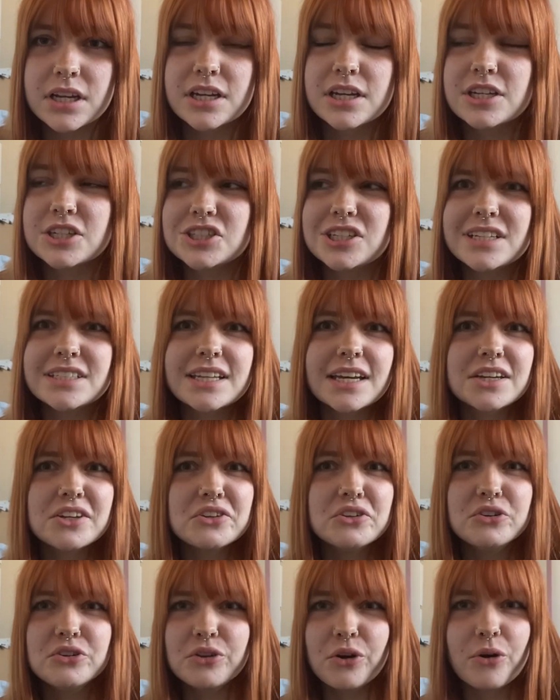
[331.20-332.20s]
She has like
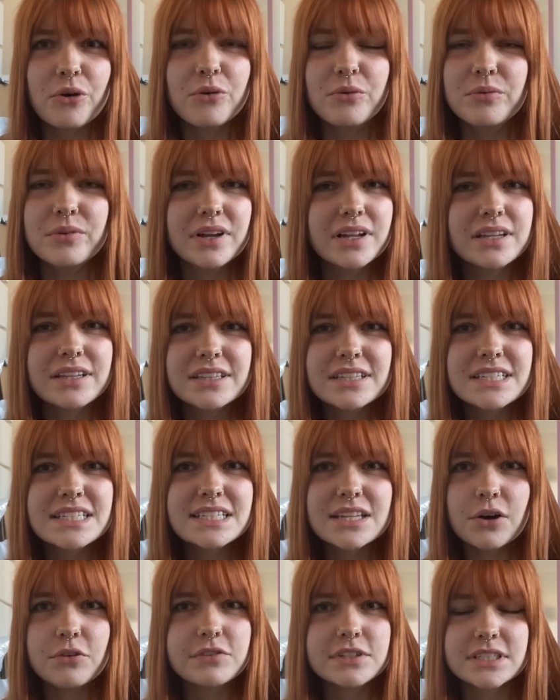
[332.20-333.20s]
no
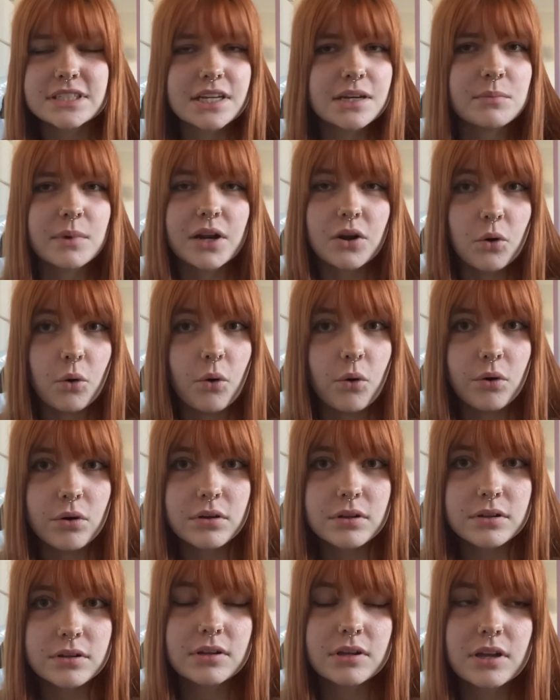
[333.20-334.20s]
self-esteem at all.
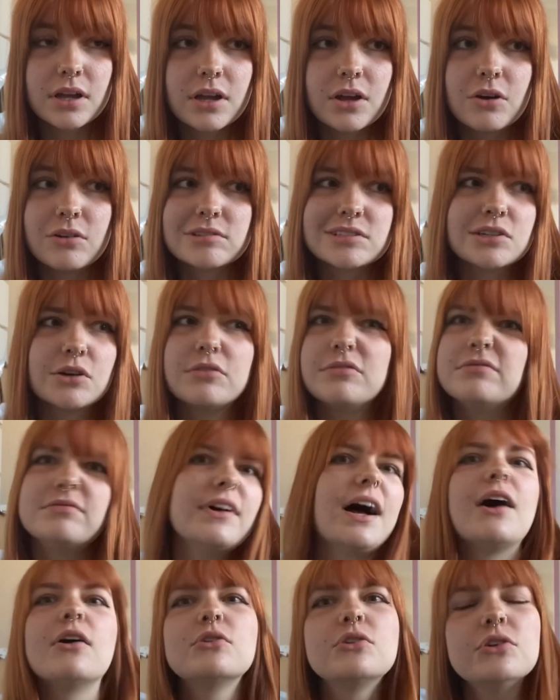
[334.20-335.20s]
Or
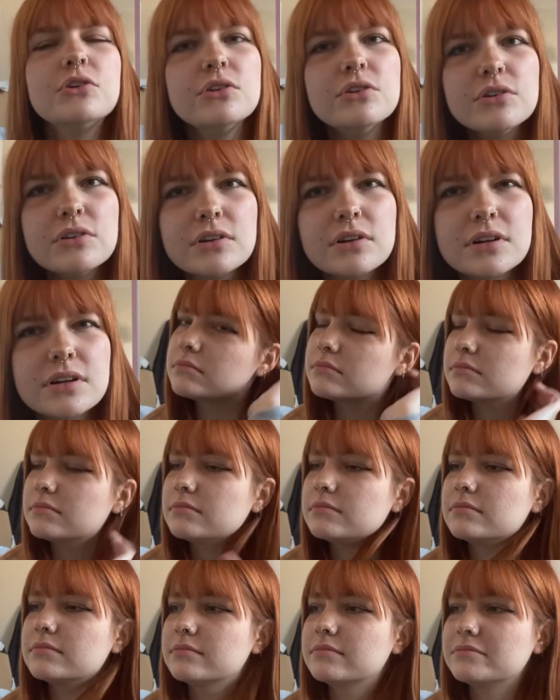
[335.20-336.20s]
self-value.
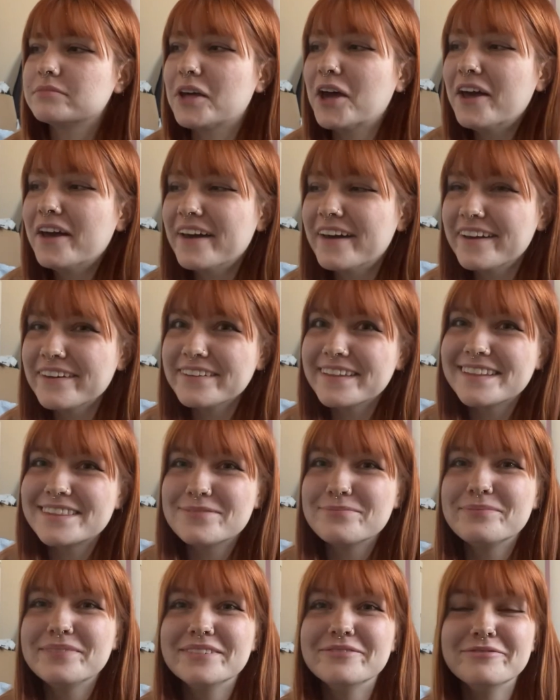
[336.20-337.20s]
That's
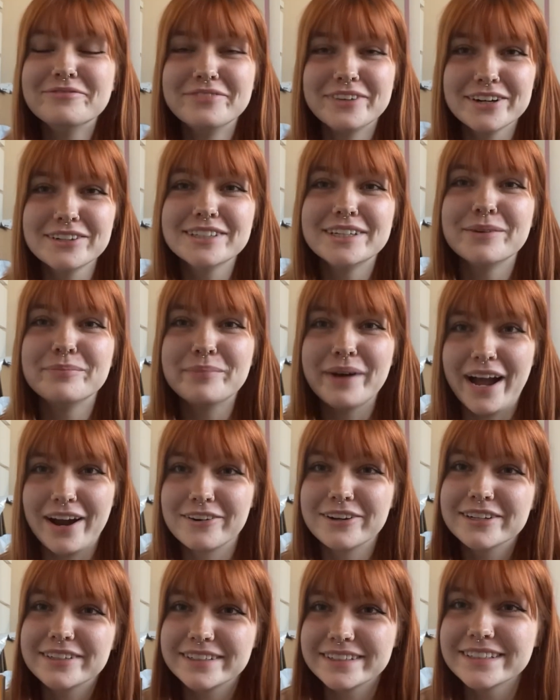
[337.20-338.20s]
been very
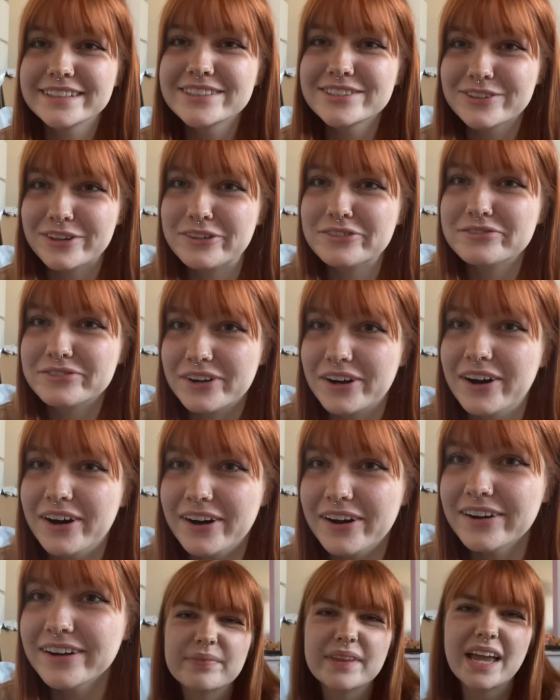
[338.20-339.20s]
apparent so far.
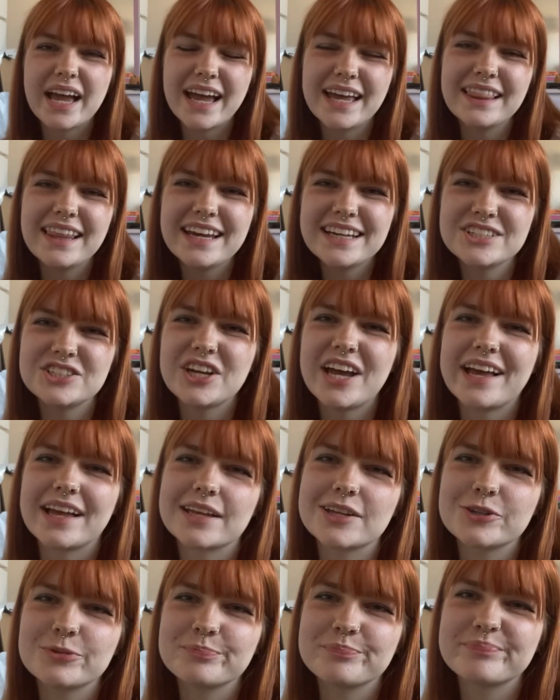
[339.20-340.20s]
I like
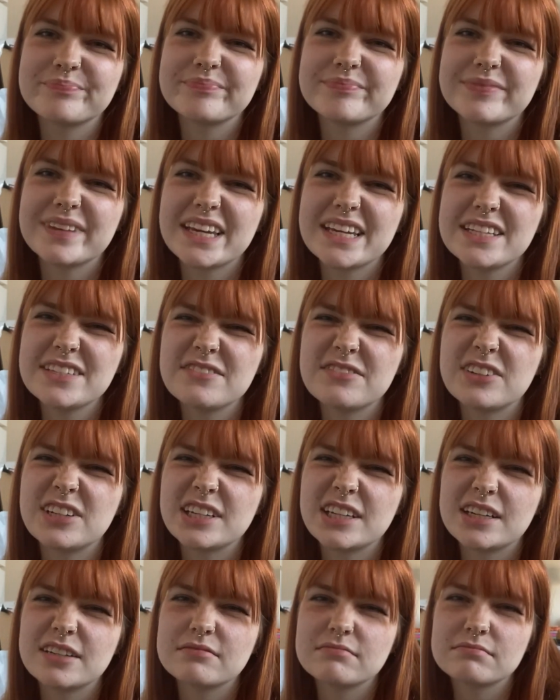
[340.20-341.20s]
Jack. He's
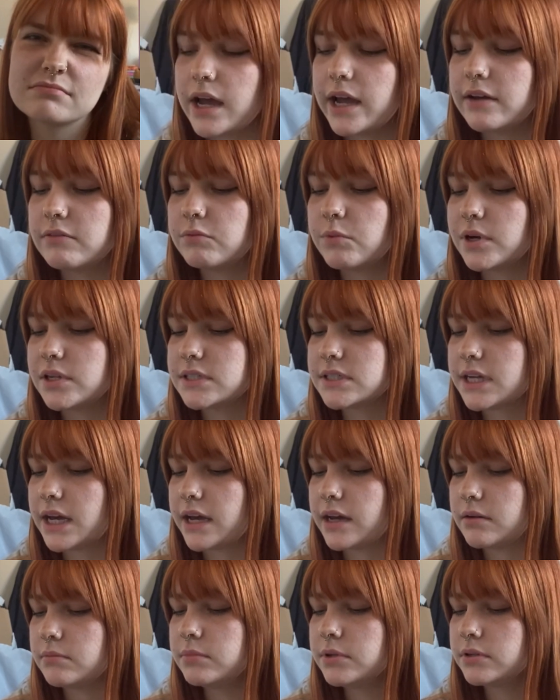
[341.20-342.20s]
funny. I have one
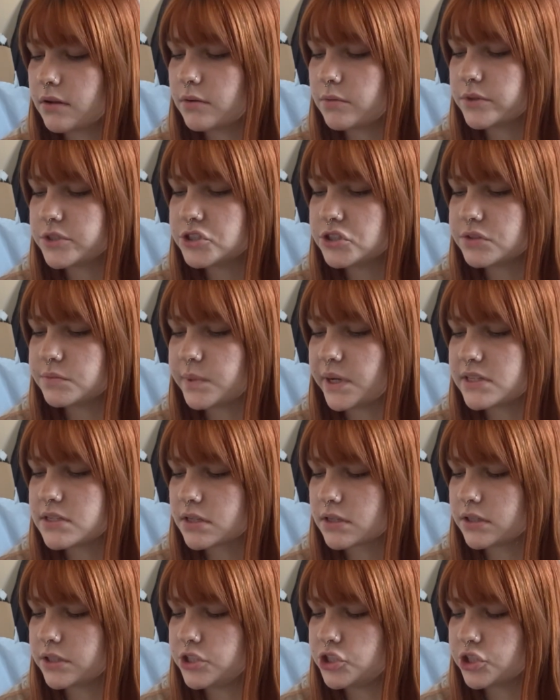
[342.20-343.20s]
tab which is
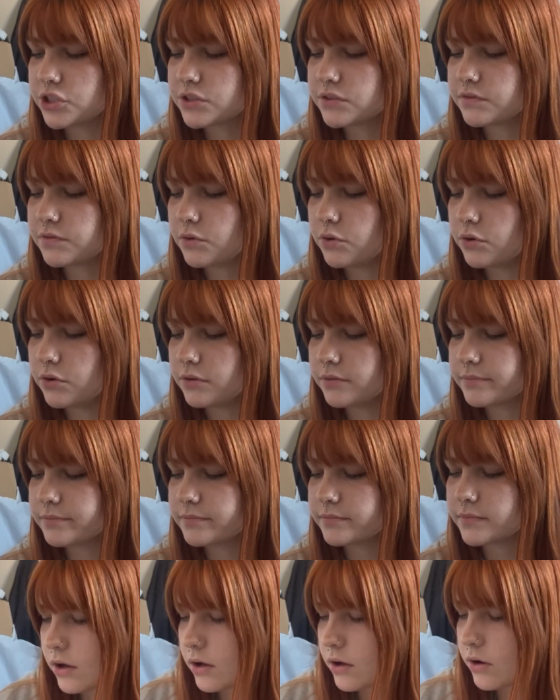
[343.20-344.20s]
basically just for
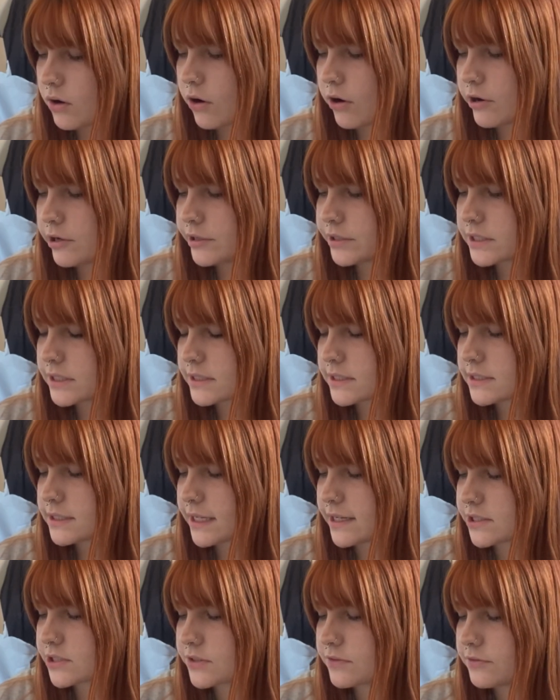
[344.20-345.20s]
hot
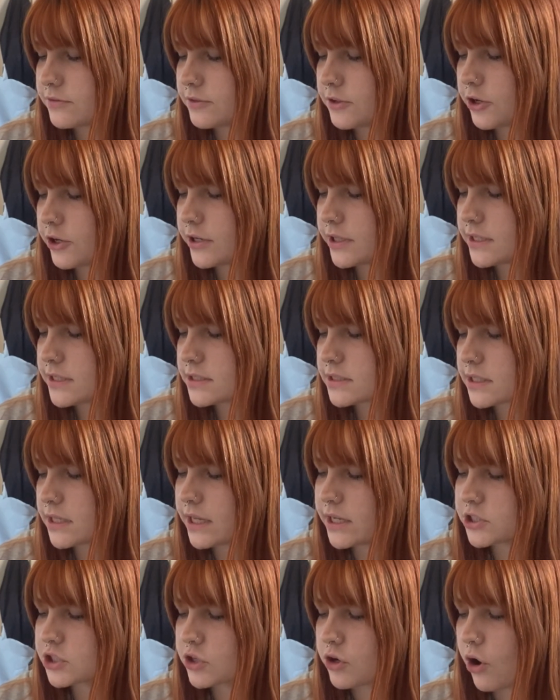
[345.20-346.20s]
/ flirty
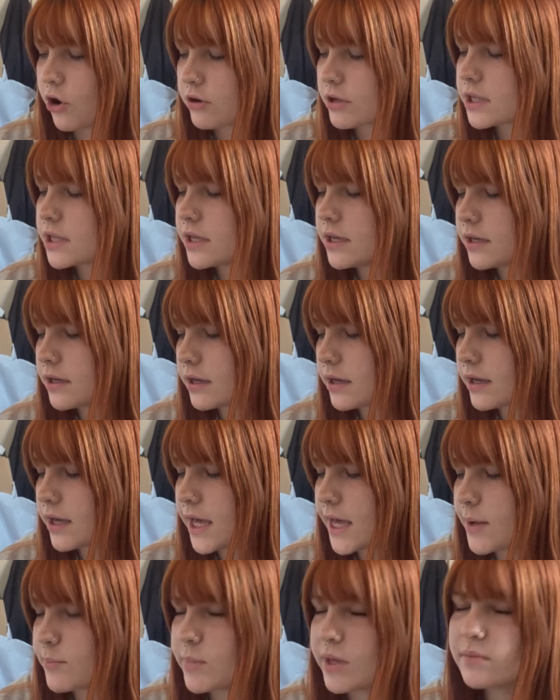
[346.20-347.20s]
/ cocky
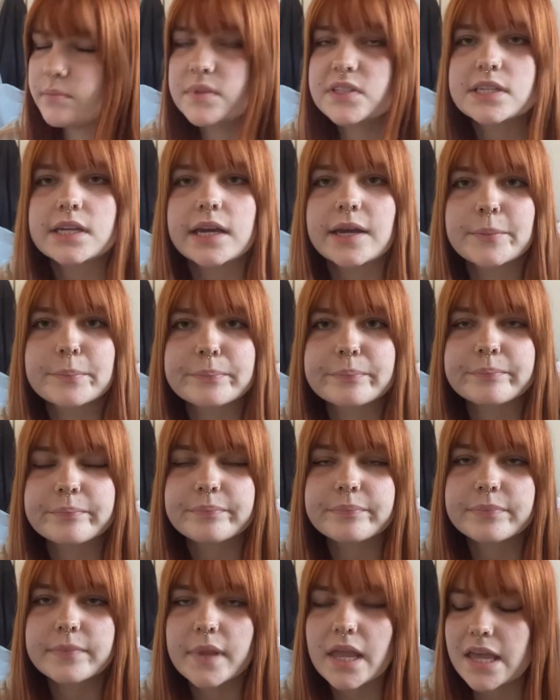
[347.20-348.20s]
MMC,
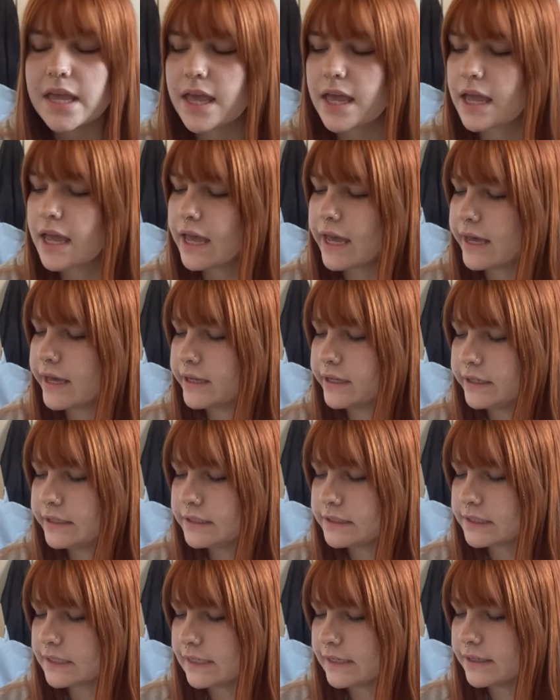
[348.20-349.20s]
and
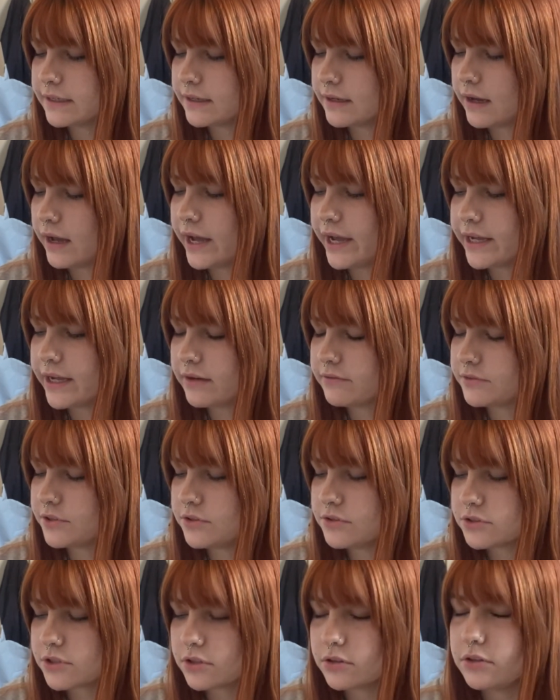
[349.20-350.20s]
I have
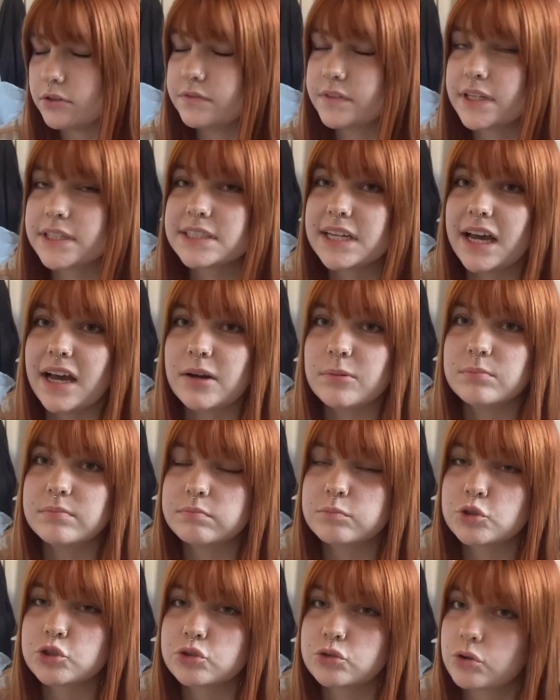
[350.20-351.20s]
used a lot of that tab,
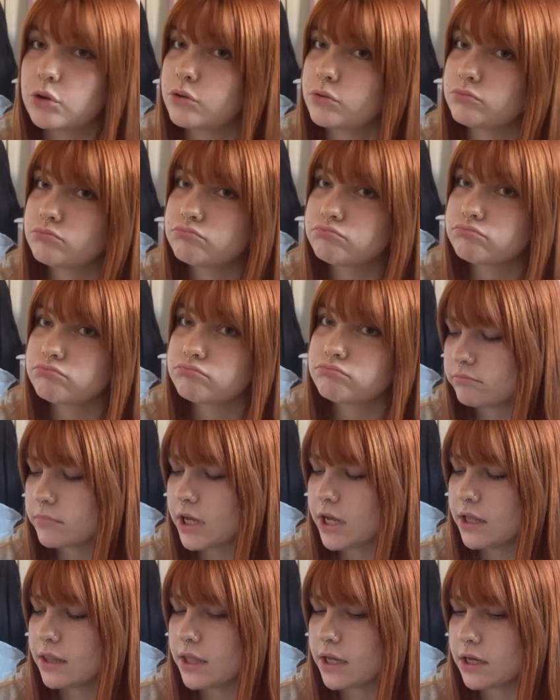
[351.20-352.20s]
so I
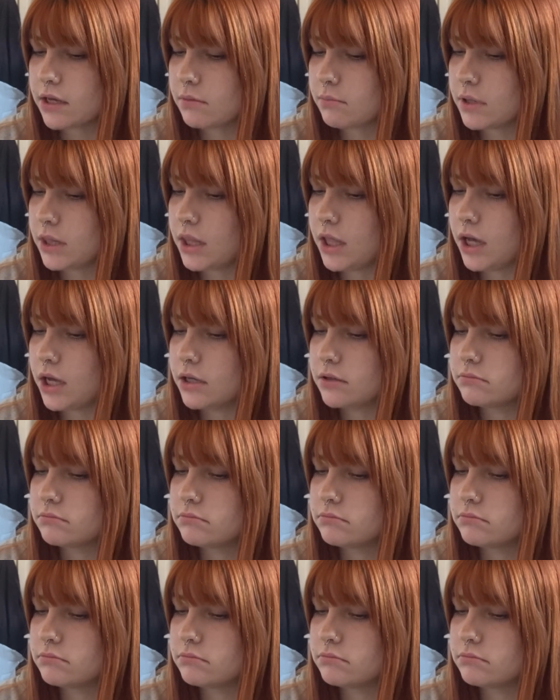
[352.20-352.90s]
like him a lot.